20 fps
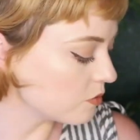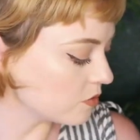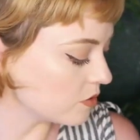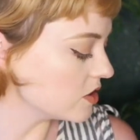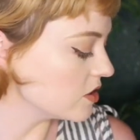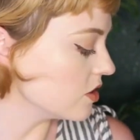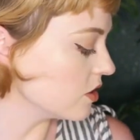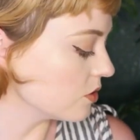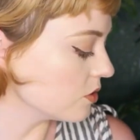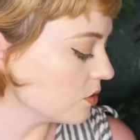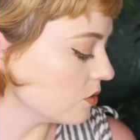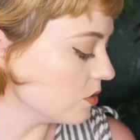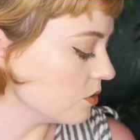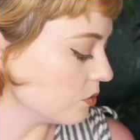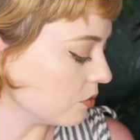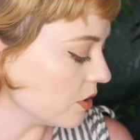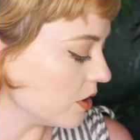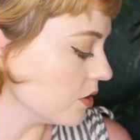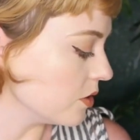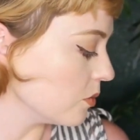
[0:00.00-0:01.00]
physical
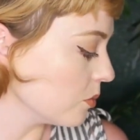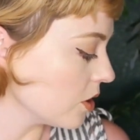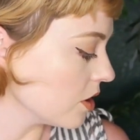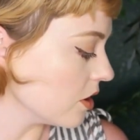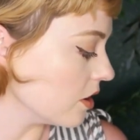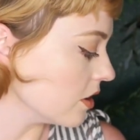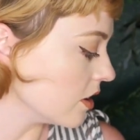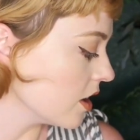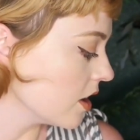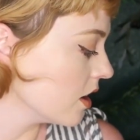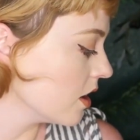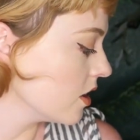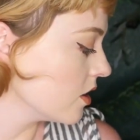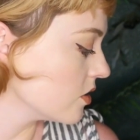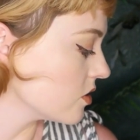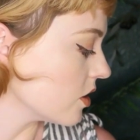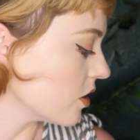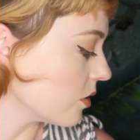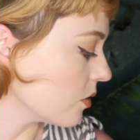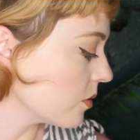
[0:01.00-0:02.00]
written word.
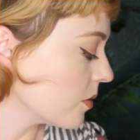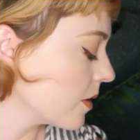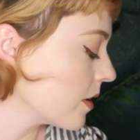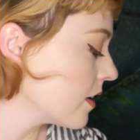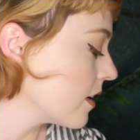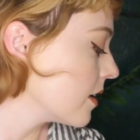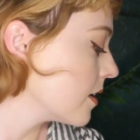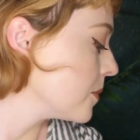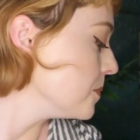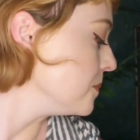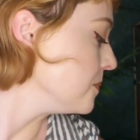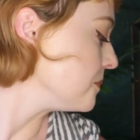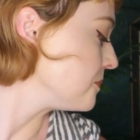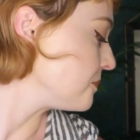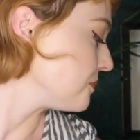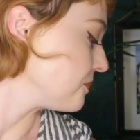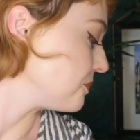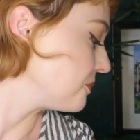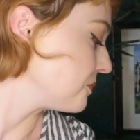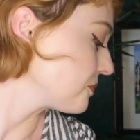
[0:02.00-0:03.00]
So
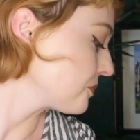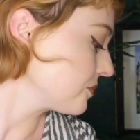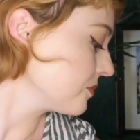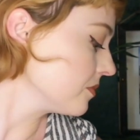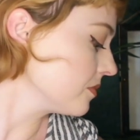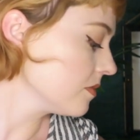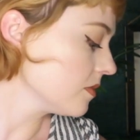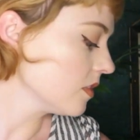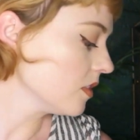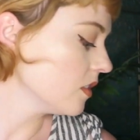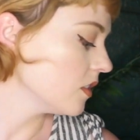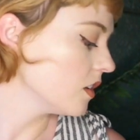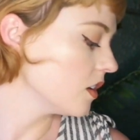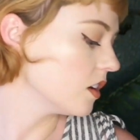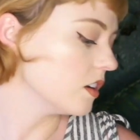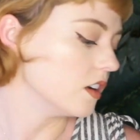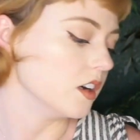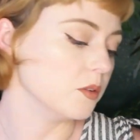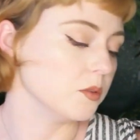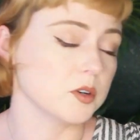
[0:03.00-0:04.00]
I
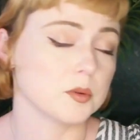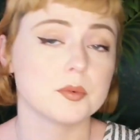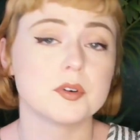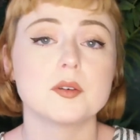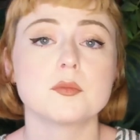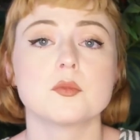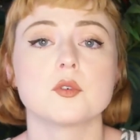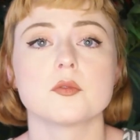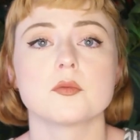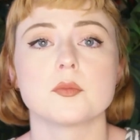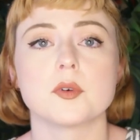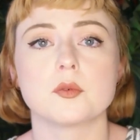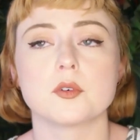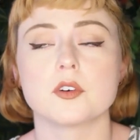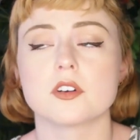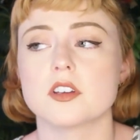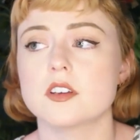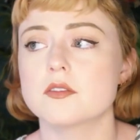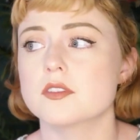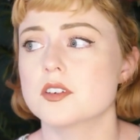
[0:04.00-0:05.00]
want to print more of my
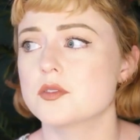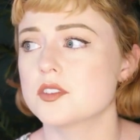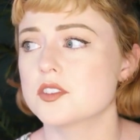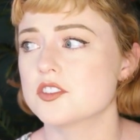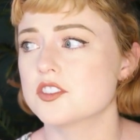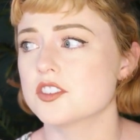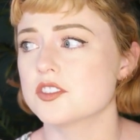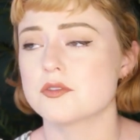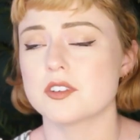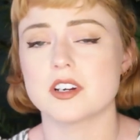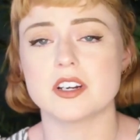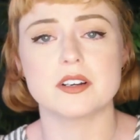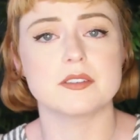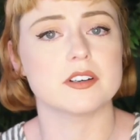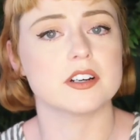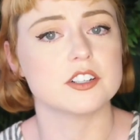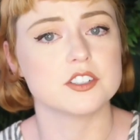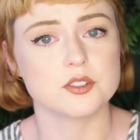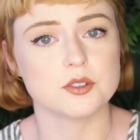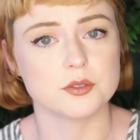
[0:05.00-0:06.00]
work, even if it's just very,
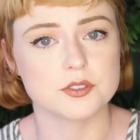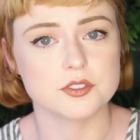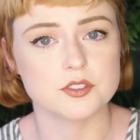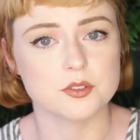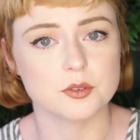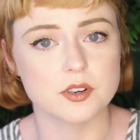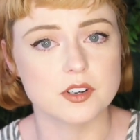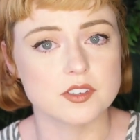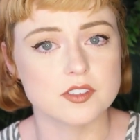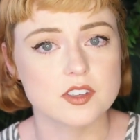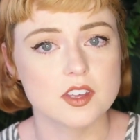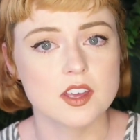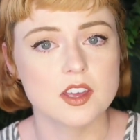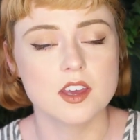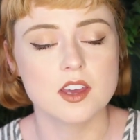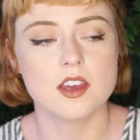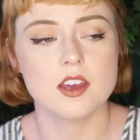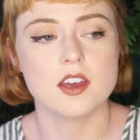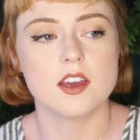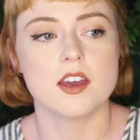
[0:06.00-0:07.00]
very short stories.
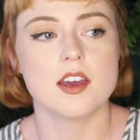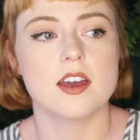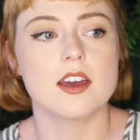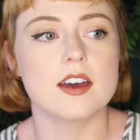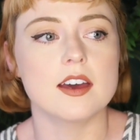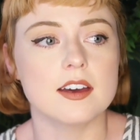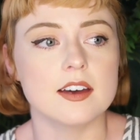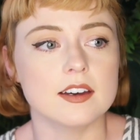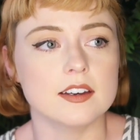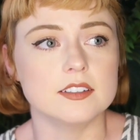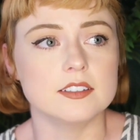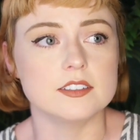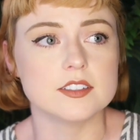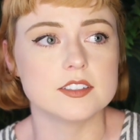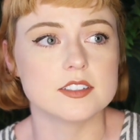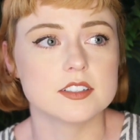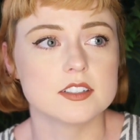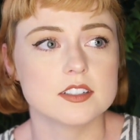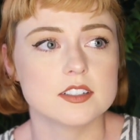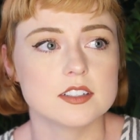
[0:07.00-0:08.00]

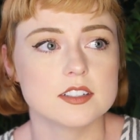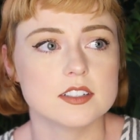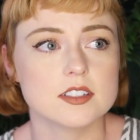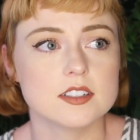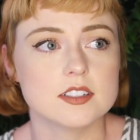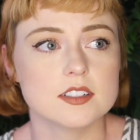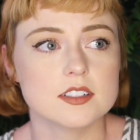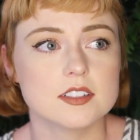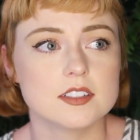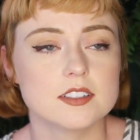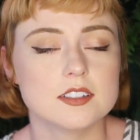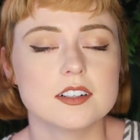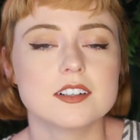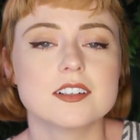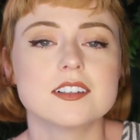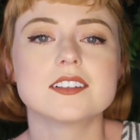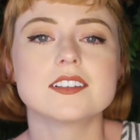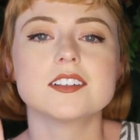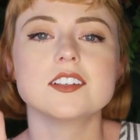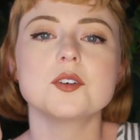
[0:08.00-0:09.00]
And
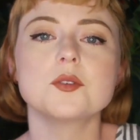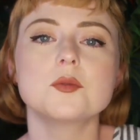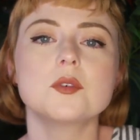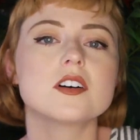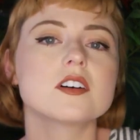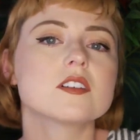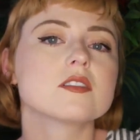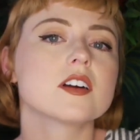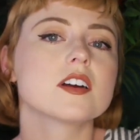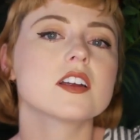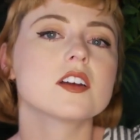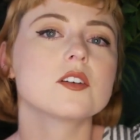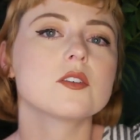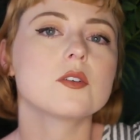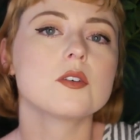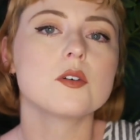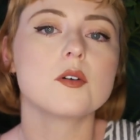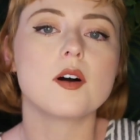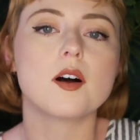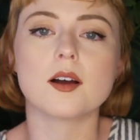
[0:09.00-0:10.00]
you know what? A writing
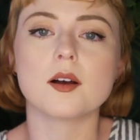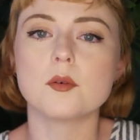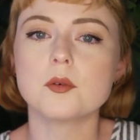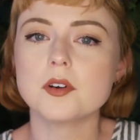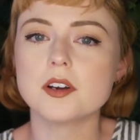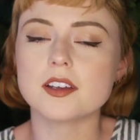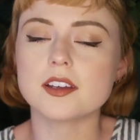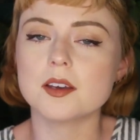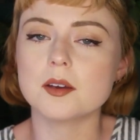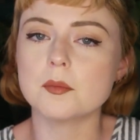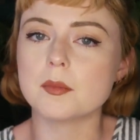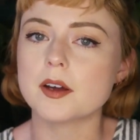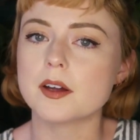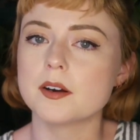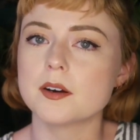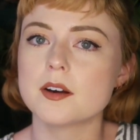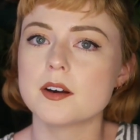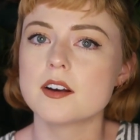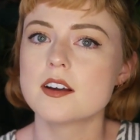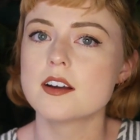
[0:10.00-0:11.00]
goal, I want to get
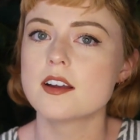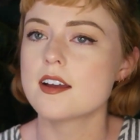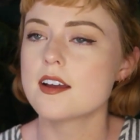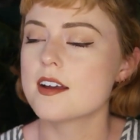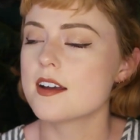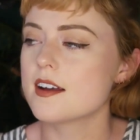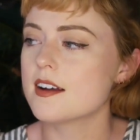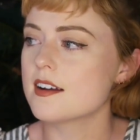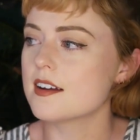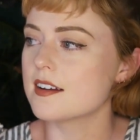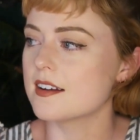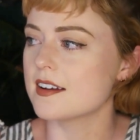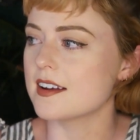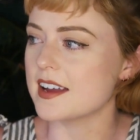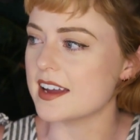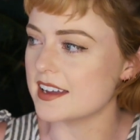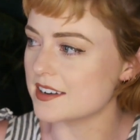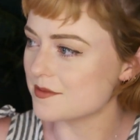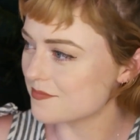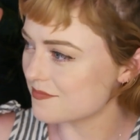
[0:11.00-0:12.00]
better
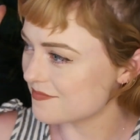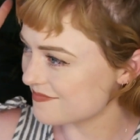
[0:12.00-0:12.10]
at